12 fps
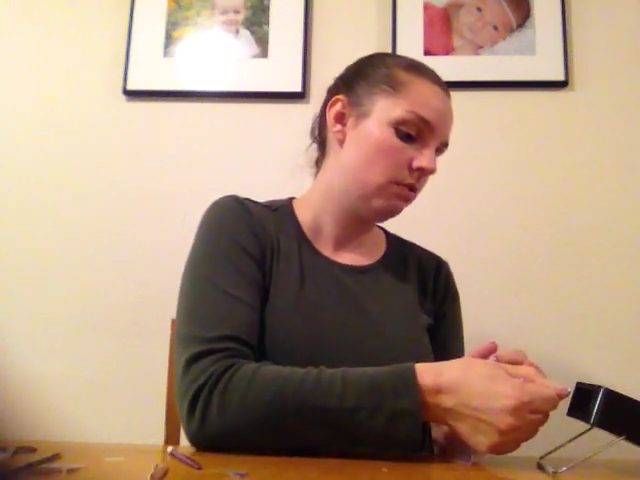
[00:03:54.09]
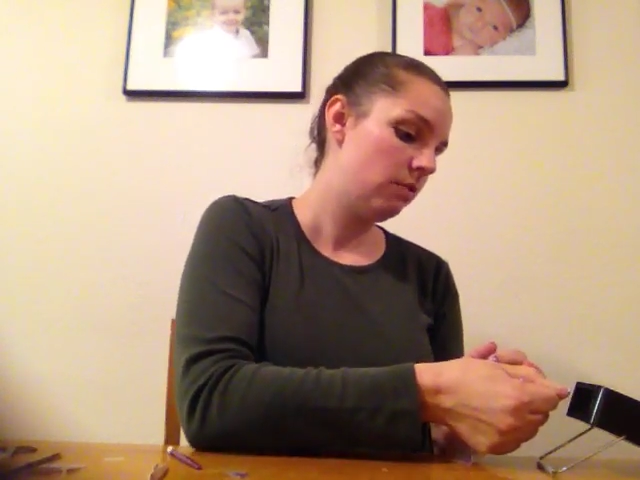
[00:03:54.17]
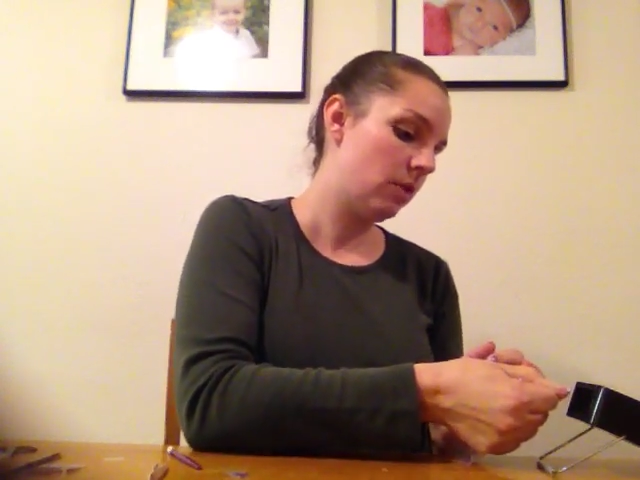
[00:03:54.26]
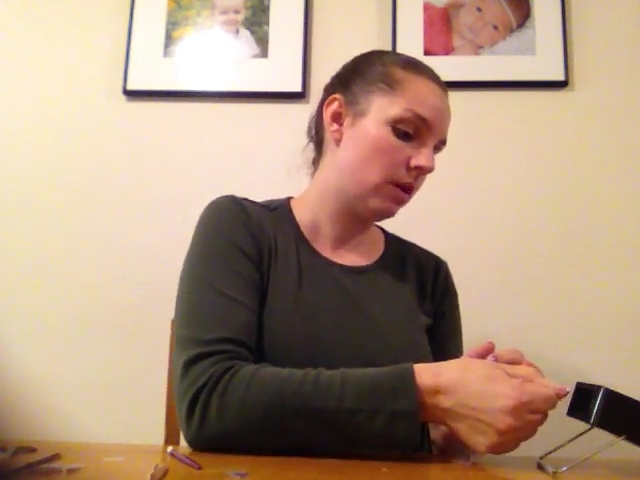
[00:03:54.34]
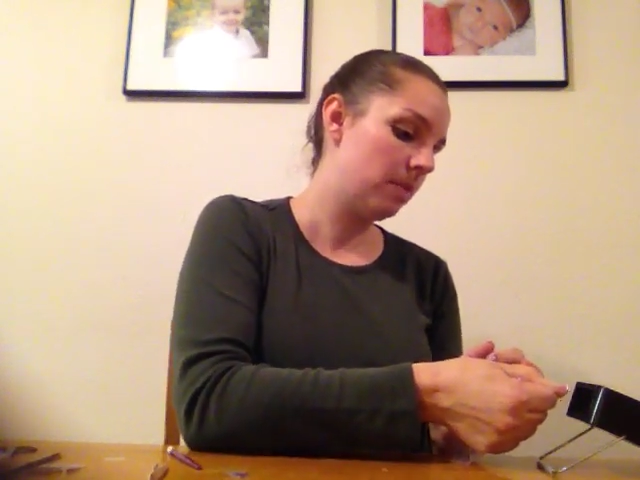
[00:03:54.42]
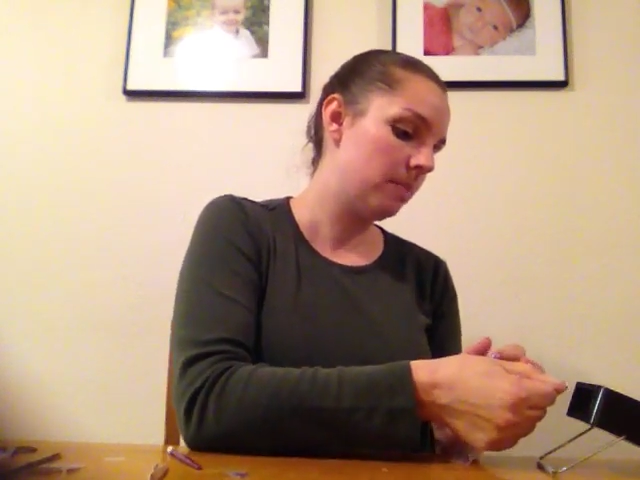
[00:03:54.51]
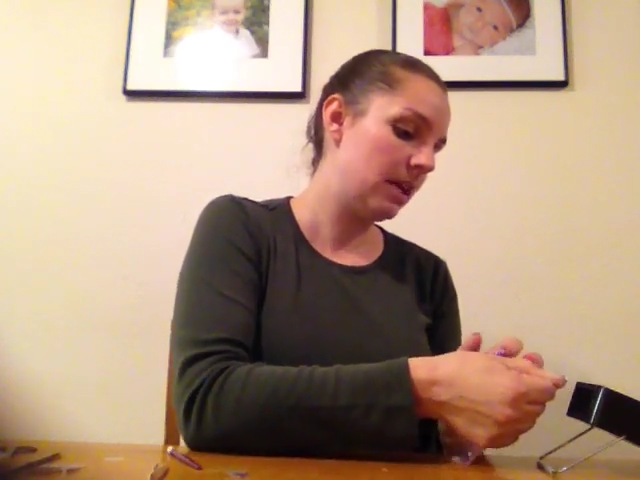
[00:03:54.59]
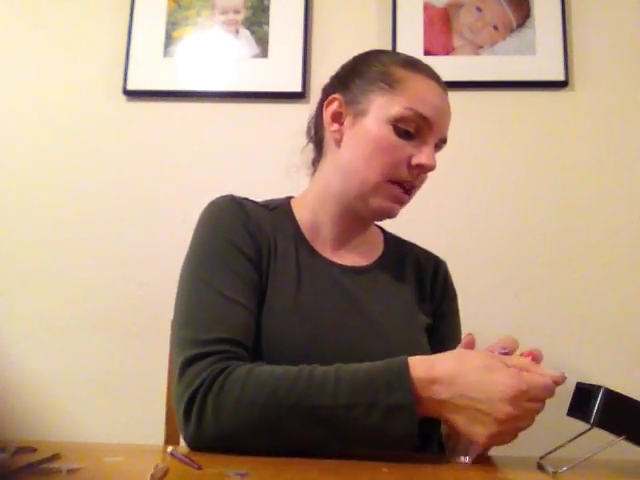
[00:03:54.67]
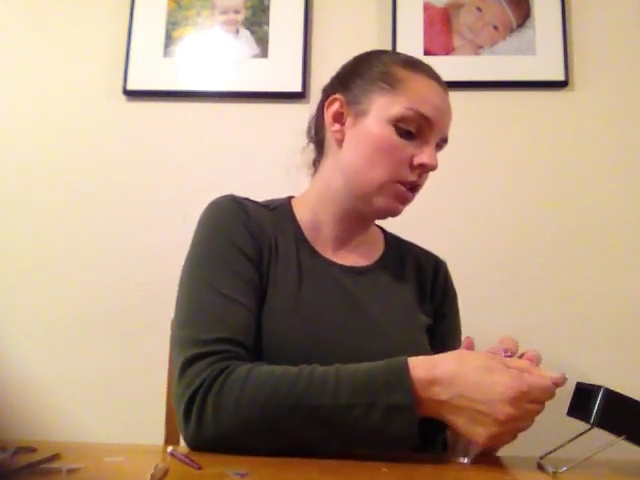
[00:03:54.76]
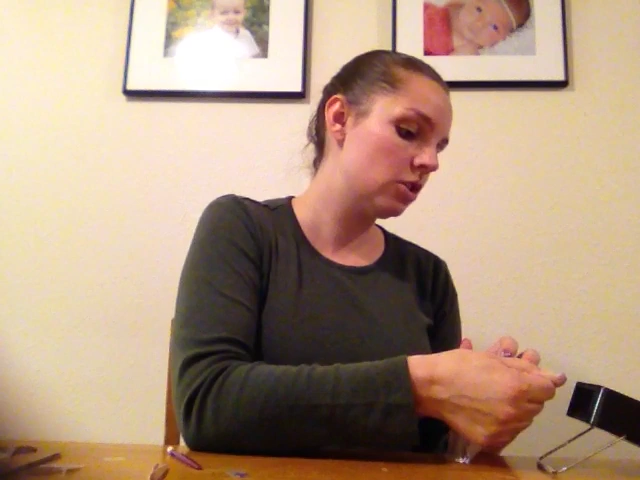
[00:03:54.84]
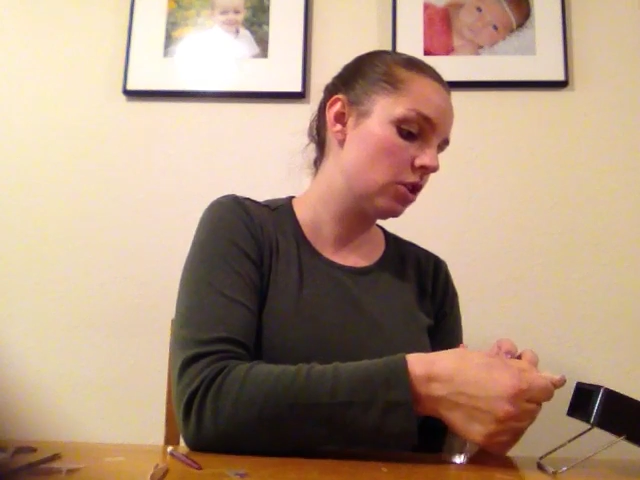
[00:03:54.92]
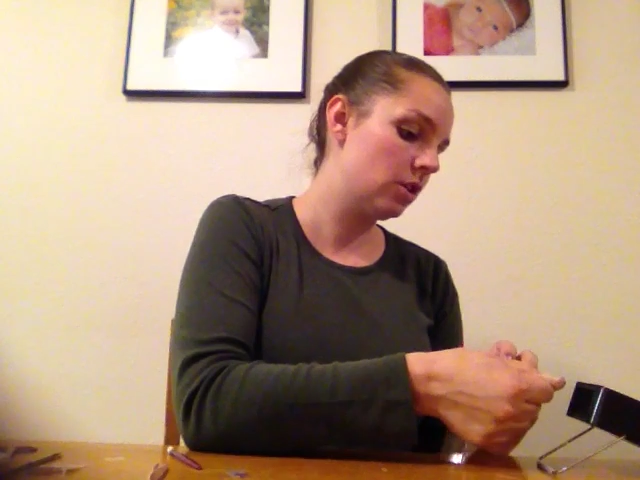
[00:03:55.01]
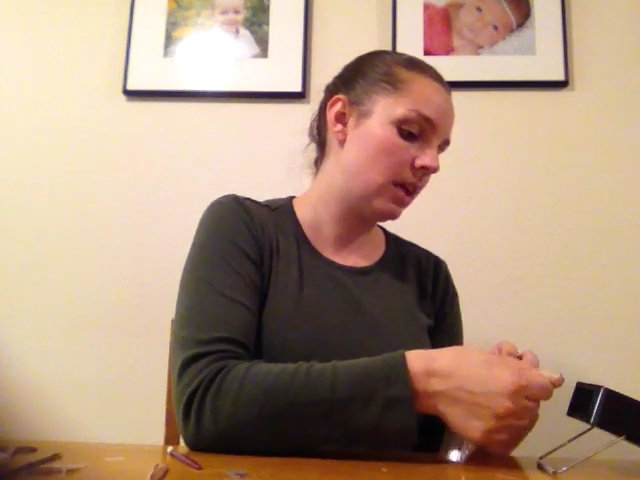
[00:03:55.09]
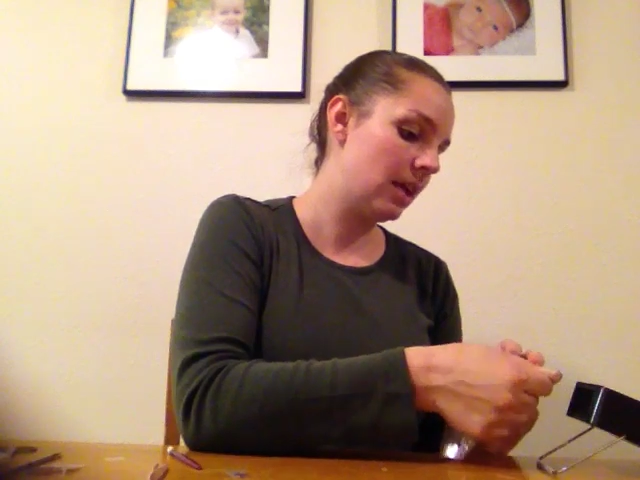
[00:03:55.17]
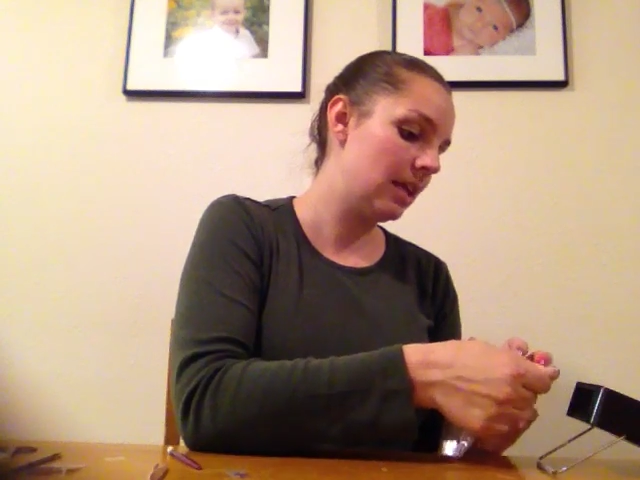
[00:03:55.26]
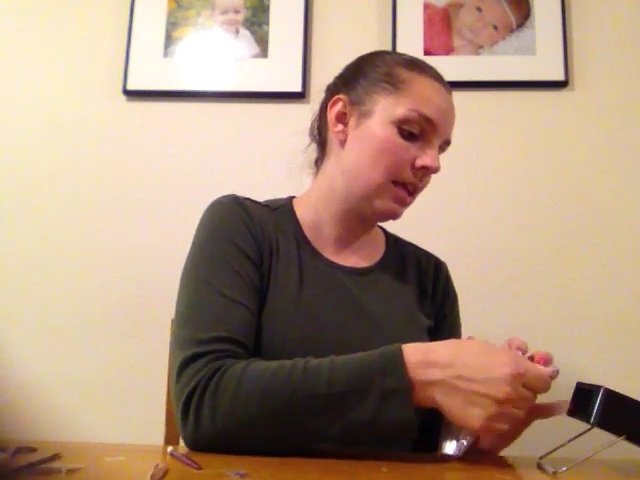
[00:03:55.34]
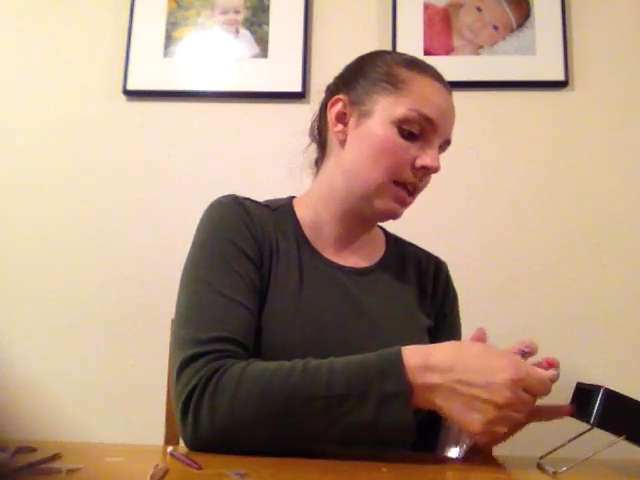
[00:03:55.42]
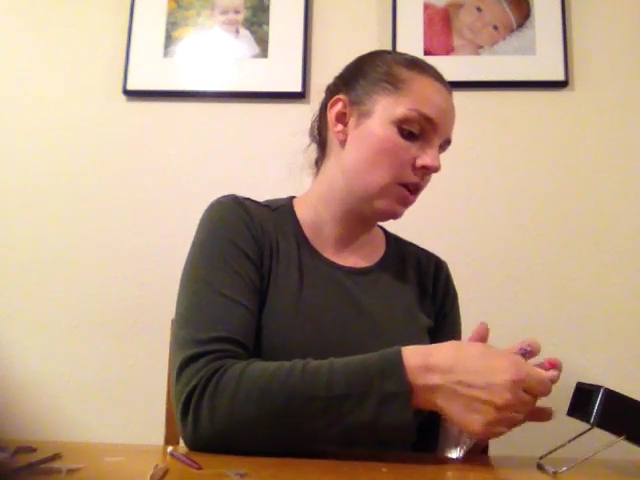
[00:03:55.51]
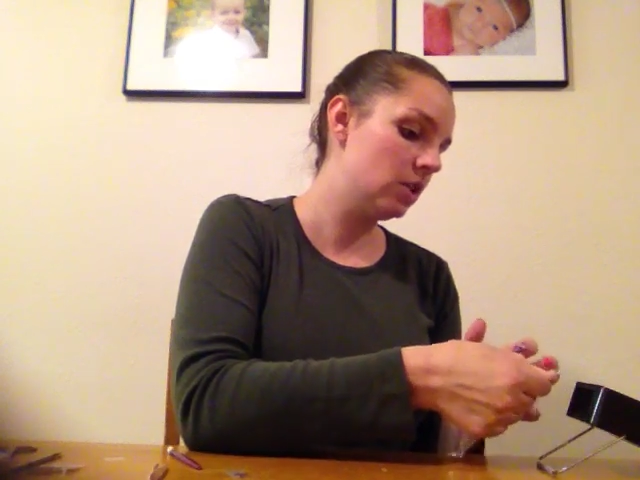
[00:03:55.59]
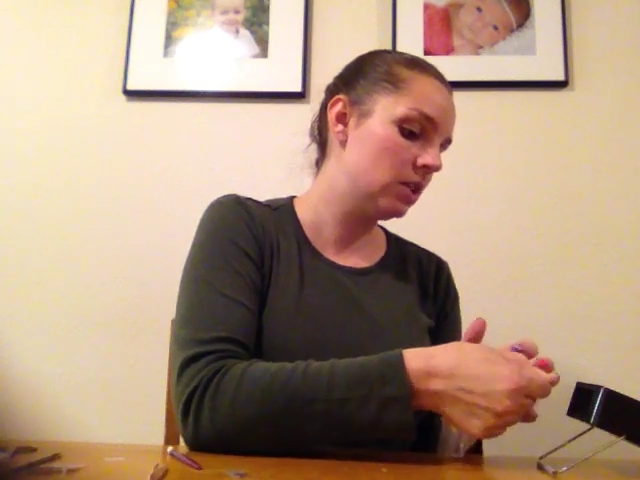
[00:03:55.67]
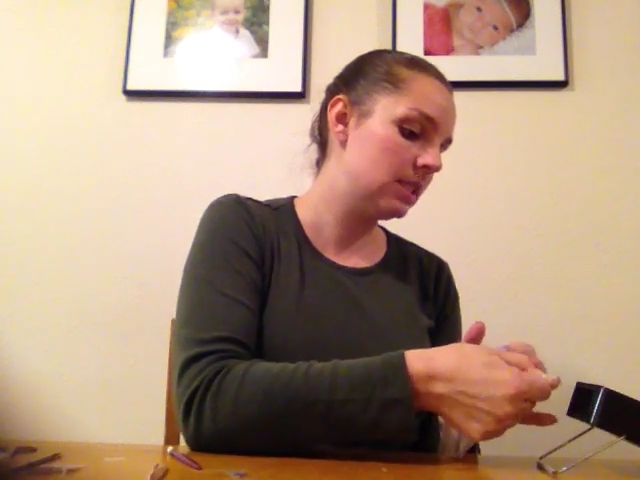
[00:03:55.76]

for making sure that I get a good